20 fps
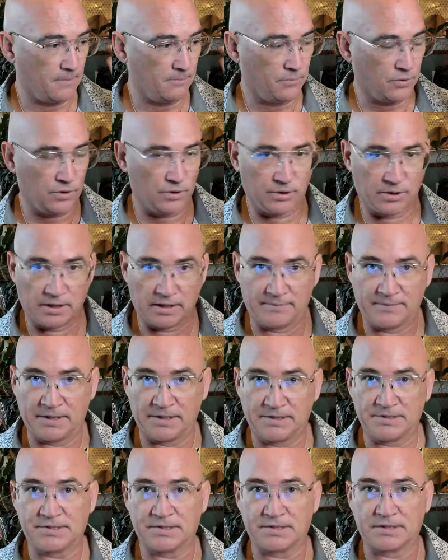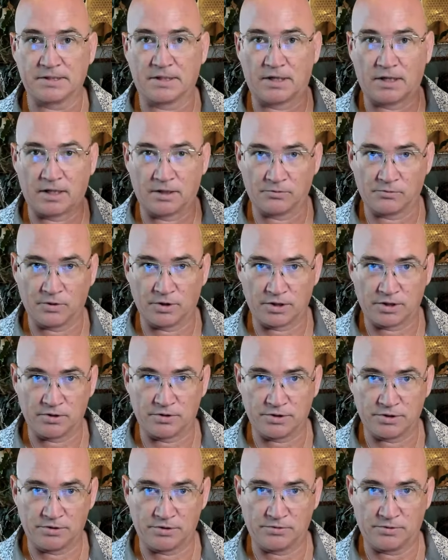put limits on what
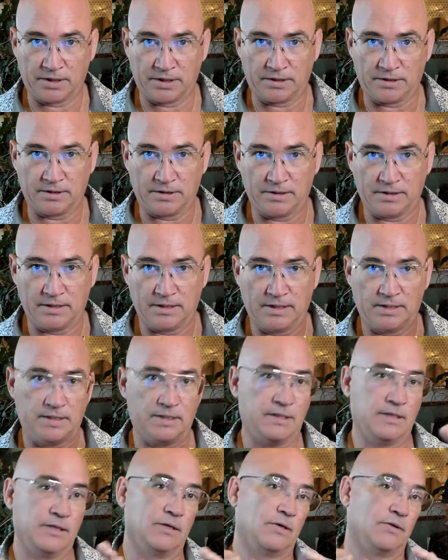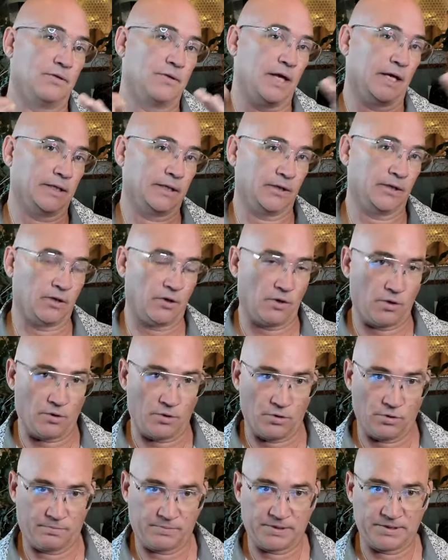you're doing, that it
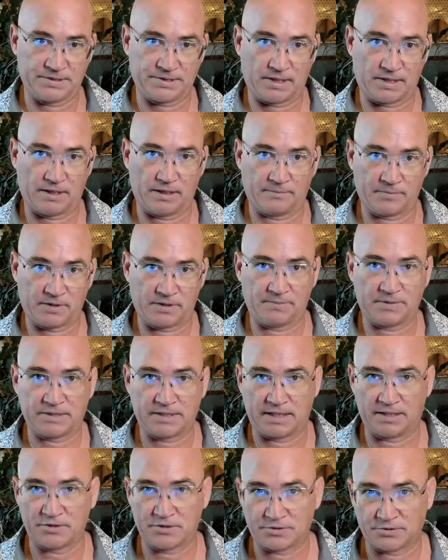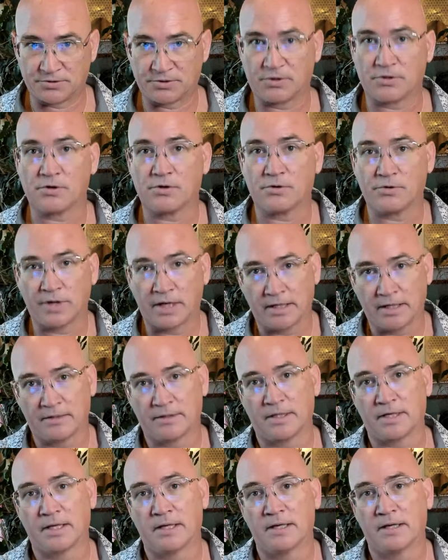opens up the potentials
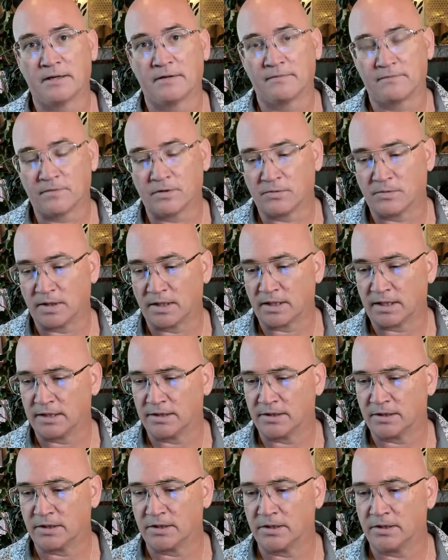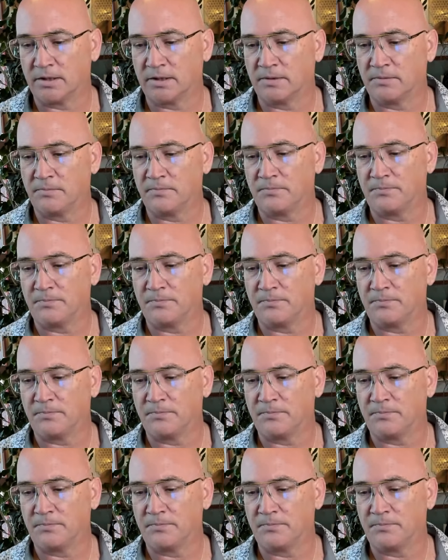greatly for what can occur.